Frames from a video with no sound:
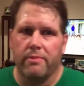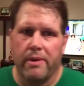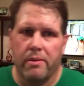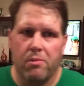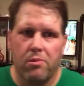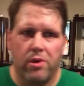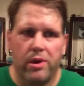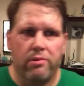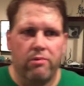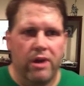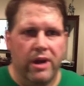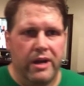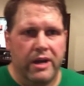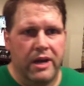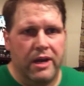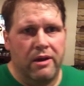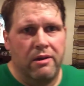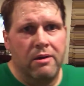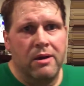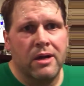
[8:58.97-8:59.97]
memory right
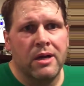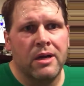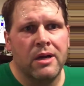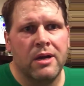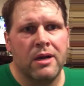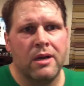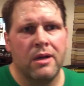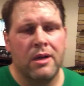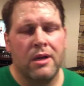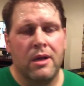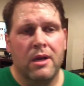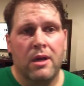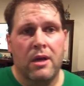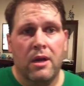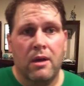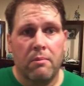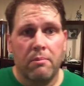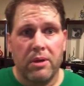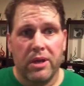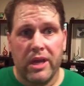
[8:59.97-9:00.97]
now.
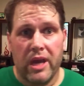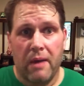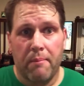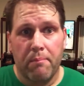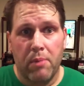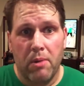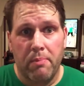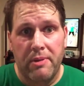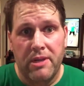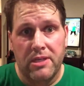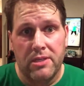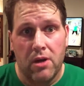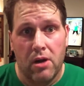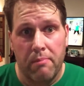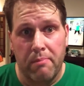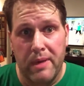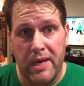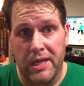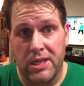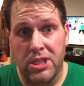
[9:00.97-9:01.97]
But yeah, burpees are a
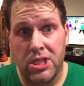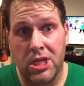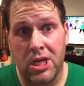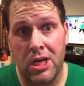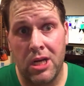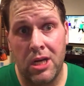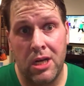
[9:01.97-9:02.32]
bitch.